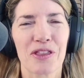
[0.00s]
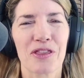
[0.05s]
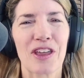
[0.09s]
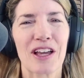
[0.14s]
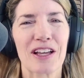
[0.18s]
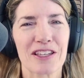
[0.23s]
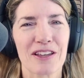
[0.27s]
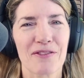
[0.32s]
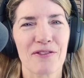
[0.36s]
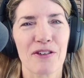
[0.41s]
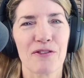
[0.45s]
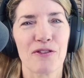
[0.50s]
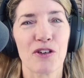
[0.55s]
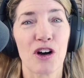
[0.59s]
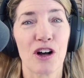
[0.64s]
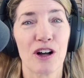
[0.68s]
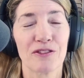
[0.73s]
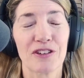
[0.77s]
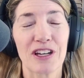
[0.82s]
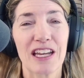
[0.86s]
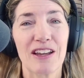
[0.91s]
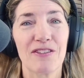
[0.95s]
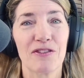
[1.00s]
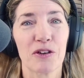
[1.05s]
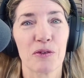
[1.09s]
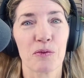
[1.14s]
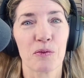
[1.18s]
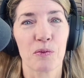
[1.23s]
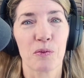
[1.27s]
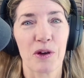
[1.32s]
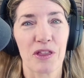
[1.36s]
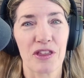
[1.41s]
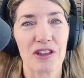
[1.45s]
things have evolved even
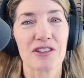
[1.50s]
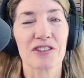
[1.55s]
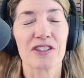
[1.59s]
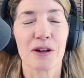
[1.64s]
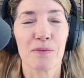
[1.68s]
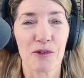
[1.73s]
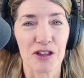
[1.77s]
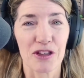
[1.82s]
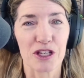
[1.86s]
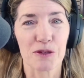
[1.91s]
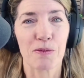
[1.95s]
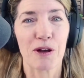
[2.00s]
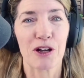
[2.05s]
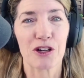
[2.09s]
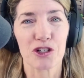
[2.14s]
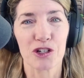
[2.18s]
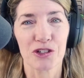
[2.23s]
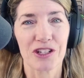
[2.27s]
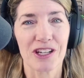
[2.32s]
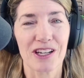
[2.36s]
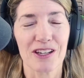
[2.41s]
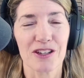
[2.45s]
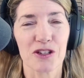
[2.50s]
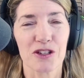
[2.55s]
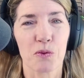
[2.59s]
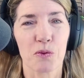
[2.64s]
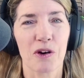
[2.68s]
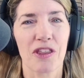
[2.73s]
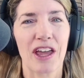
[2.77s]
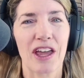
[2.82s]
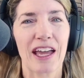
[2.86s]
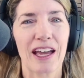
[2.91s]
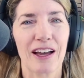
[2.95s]
within some of the specialties where
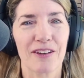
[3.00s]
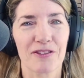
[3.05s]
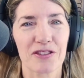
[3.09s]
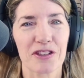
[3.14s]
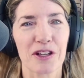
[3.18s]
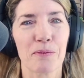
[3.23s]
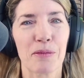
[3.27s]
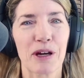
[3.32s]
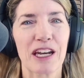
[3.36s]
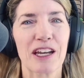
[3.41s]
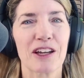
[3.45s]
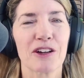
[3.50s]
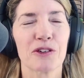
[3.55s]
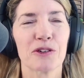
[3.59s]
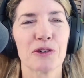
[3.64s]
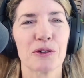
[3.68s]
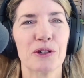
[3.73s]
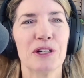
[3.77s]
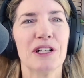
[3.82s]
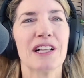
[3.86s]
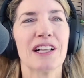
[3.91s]
they have somebody who